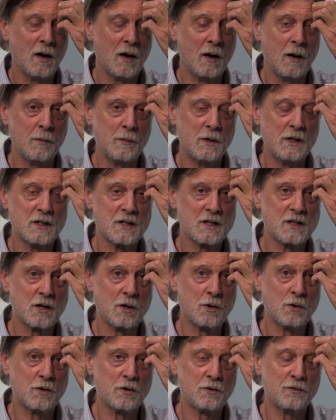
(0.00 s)
I mean,
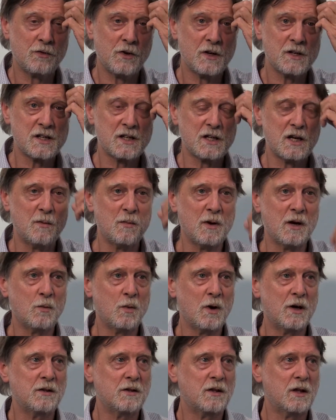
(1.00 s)
so the first time I
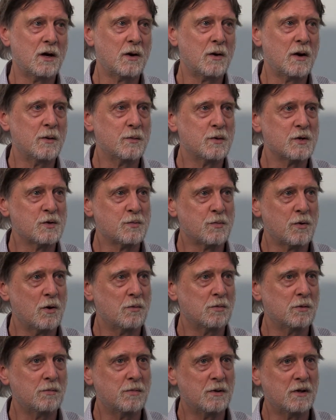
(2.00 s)
went there, I was
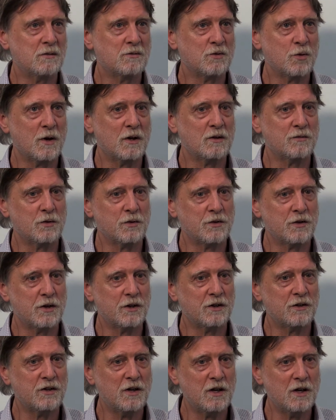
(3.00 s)
probably 12 or
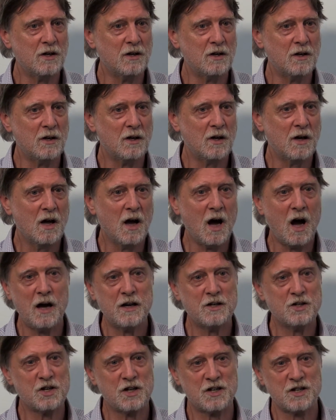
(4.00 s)
13.
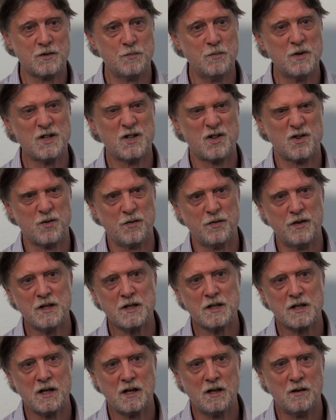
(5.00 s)
I just missed
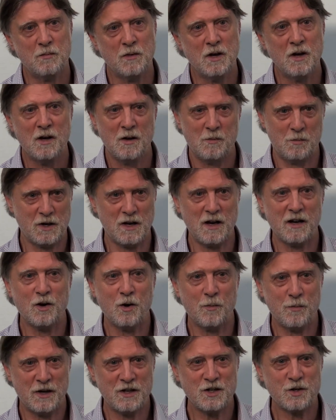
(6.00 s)
Stravinsky, but I
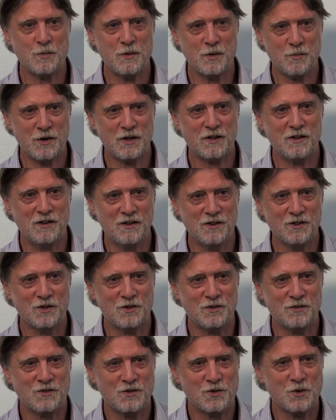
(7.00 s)
got Benjamin Britten and
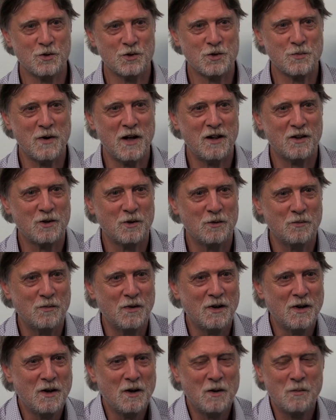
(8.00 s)
George Malcolm
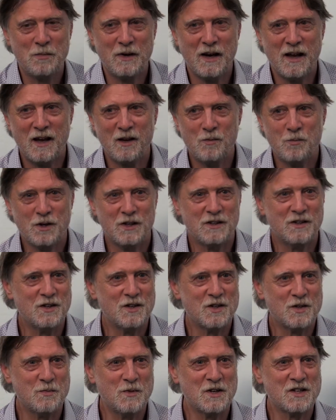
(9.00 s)
playing
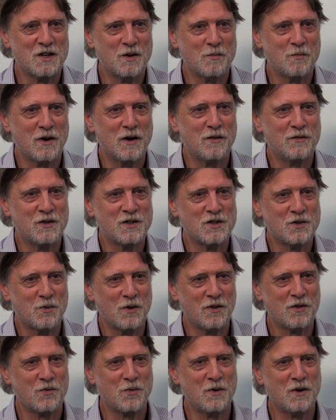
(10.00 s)
Britten's Missa Brevis
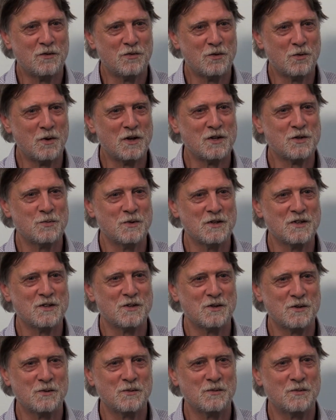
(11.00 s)
with 3 of the
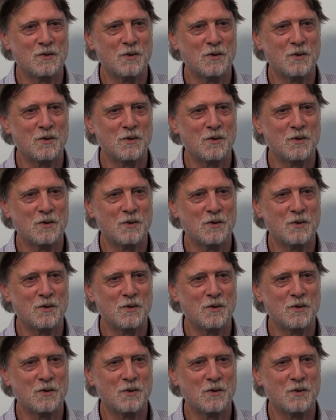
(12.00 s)
Westminster